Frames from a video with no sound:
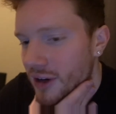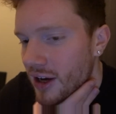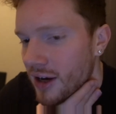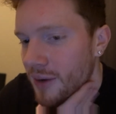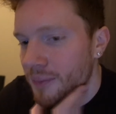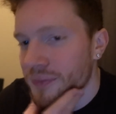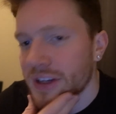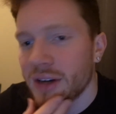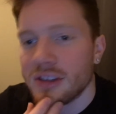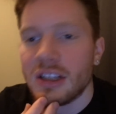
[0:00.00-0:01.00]
Um,
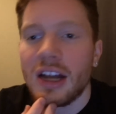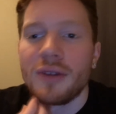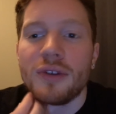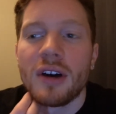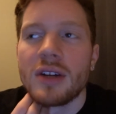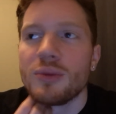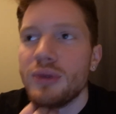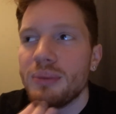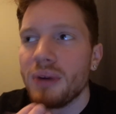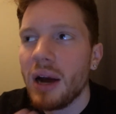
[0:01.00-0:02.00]
yeah, it was a lot of fun.
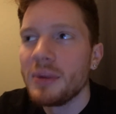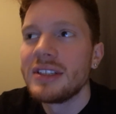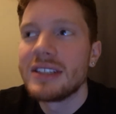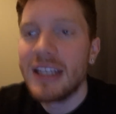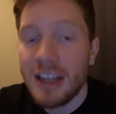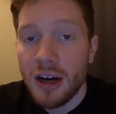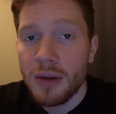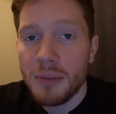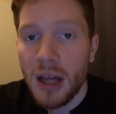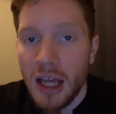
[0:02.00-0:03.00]
We probably stayed up